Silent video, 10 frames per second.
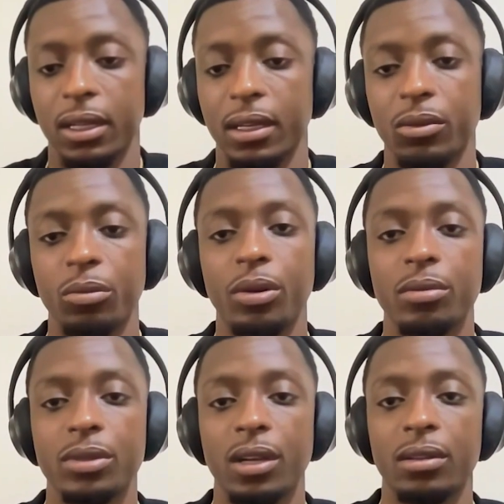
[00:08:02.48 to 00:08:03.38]
group
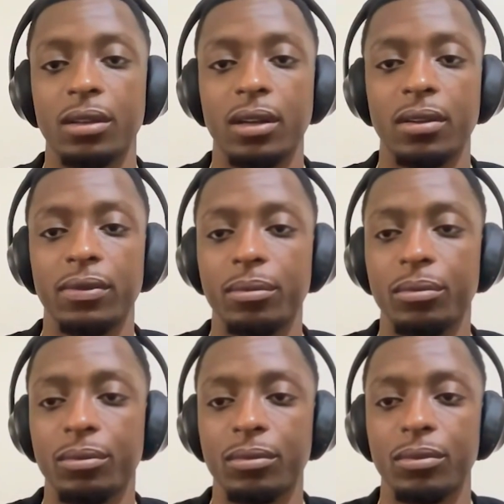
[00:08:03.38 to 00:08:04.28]
homes all
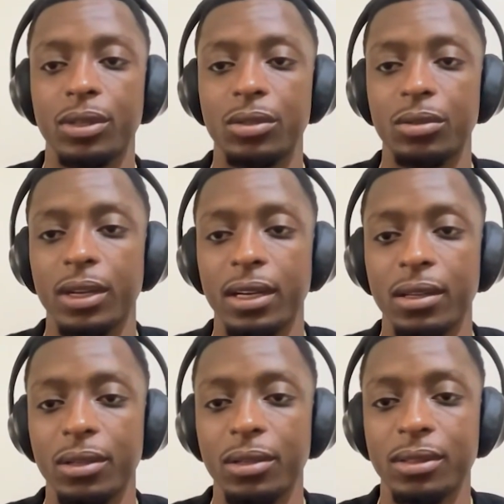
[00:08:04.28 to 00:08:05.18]
from West
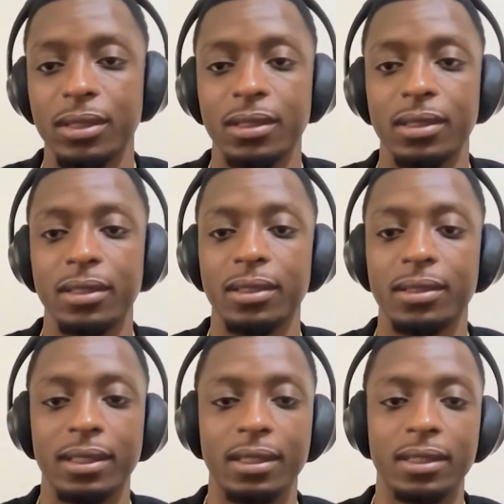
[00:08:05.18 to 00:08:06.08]
Orlando to
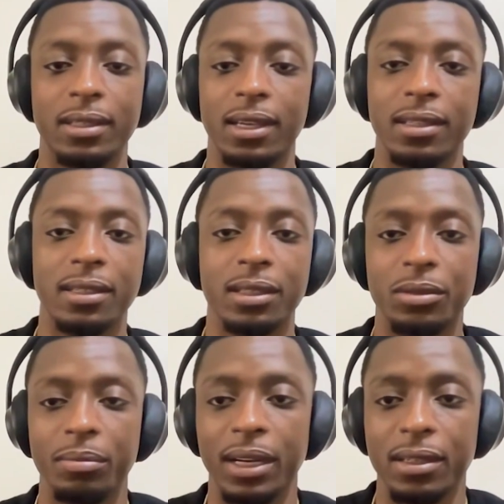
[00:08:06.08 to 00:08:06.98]
the east side to central,
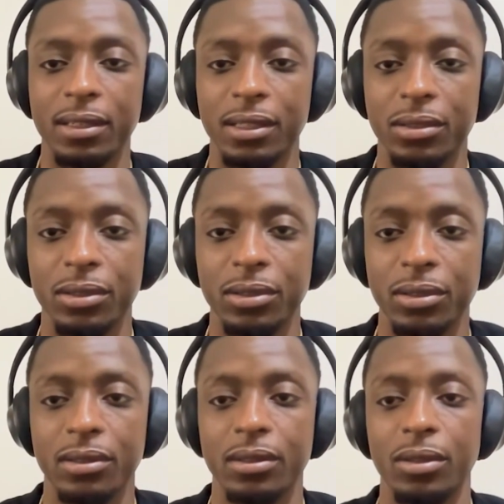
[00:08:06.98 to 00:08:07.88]
back to central
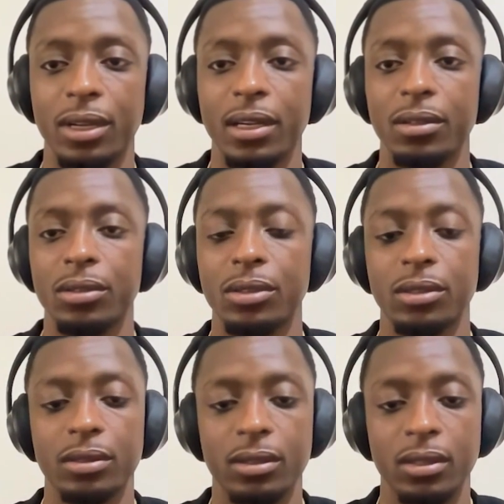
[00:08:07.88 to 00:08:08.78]
Orlando. So
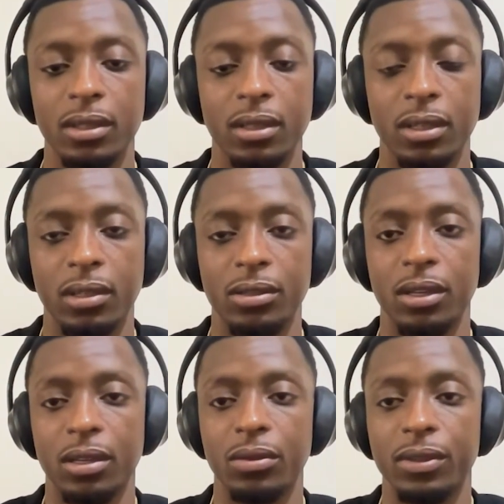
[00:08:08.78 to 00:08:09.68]
it was
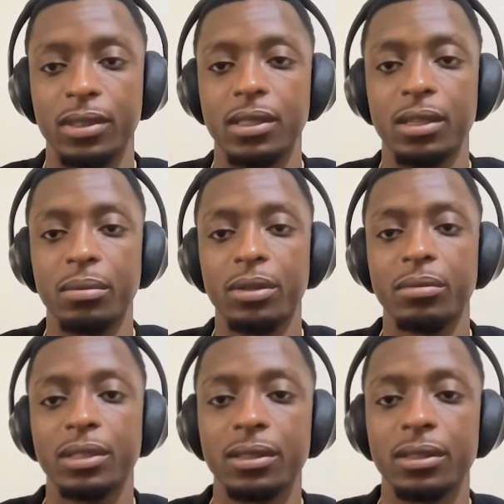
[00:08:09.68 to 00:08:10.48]
all over the city pretty much.